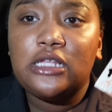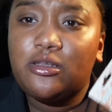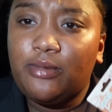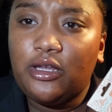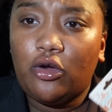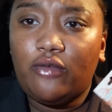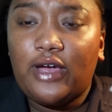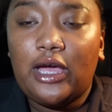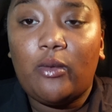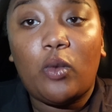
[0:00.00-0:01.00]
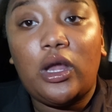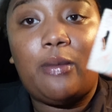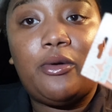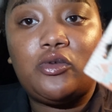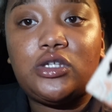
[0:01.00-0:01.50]
to be notified when
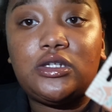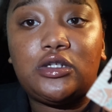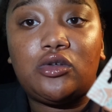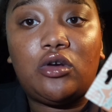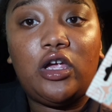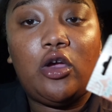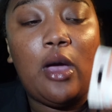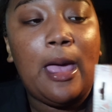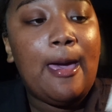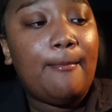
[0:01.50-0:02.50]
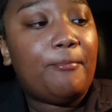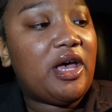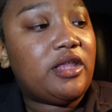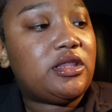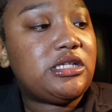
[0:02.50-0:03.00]
I post a tutorial.
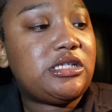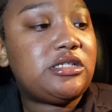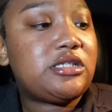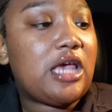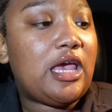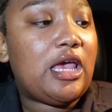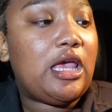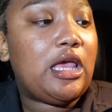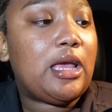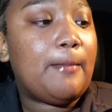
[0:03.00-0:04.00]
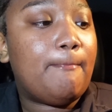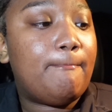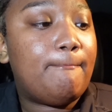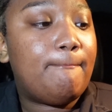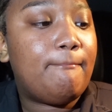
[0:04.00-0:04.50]
But this is a
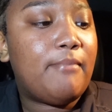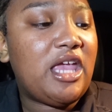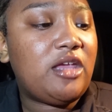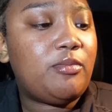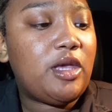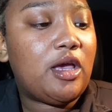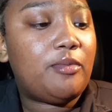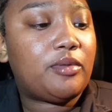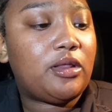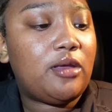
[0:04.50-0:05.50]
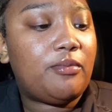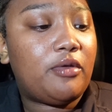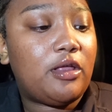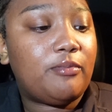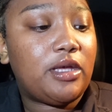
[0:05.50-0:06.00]
Make Me Up lip
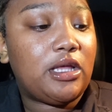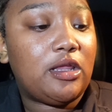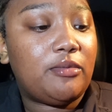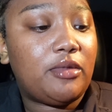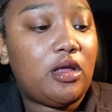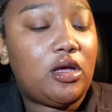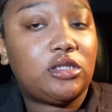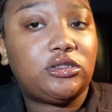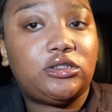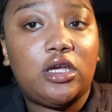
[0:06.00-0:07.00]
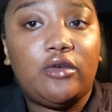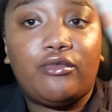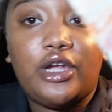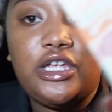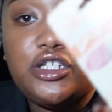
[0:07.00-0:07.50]
plumping lip gloss.
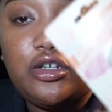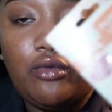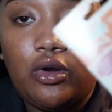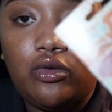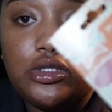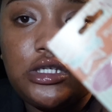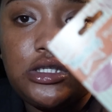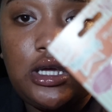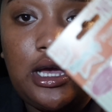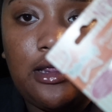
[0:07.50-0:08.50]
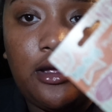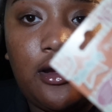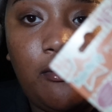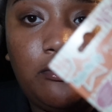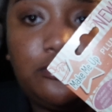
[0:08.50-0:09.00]
Raging Rose is the
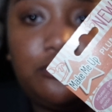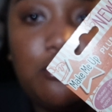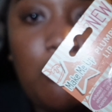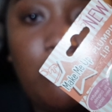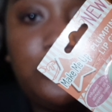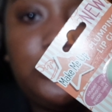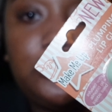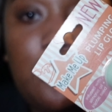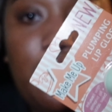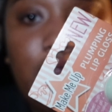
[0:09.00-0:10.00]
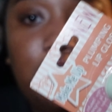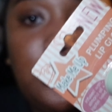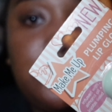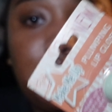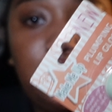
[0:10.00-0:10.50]
color.
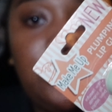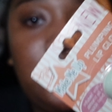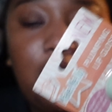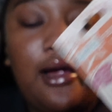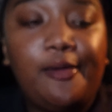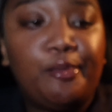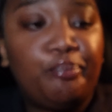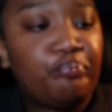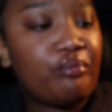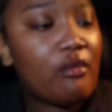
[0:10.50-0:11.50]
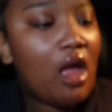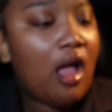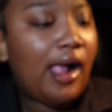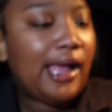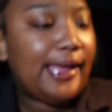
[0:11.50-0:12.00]
That's what it looked like.
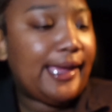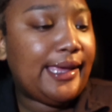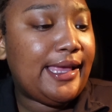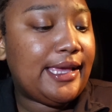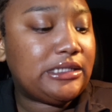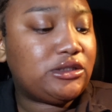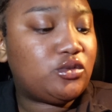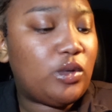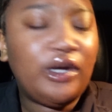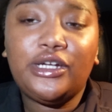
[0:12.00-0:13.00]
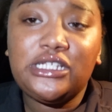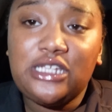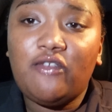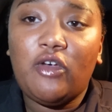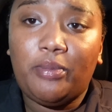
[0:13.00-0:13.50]
And we're going to
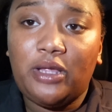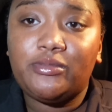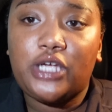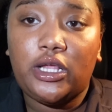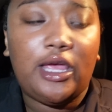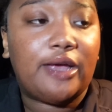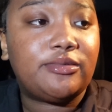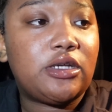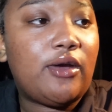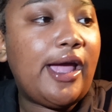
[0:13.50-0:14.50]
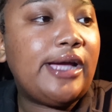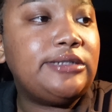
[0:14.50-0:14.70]
see if it plumps our lips, okay?